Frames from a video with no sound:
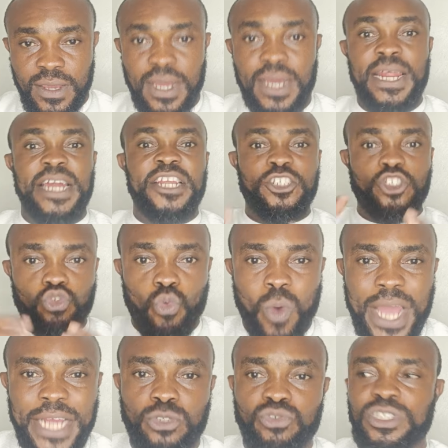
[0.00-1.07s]
And that is
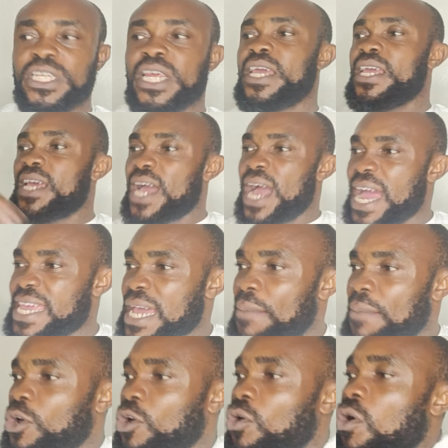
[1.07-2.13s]
why today I
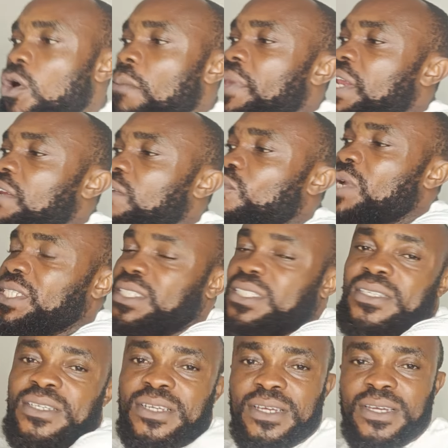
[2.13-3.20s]
am coming
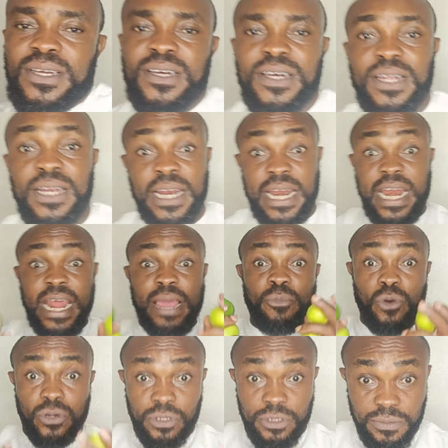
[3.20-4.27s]
with
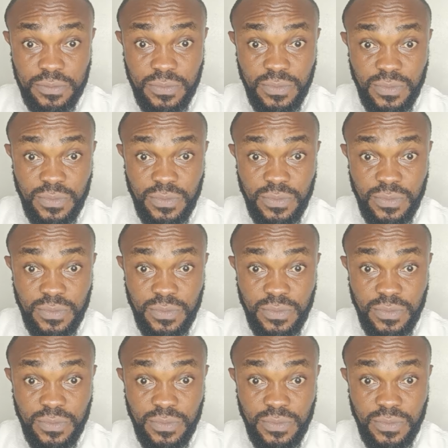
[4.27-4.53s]
lime.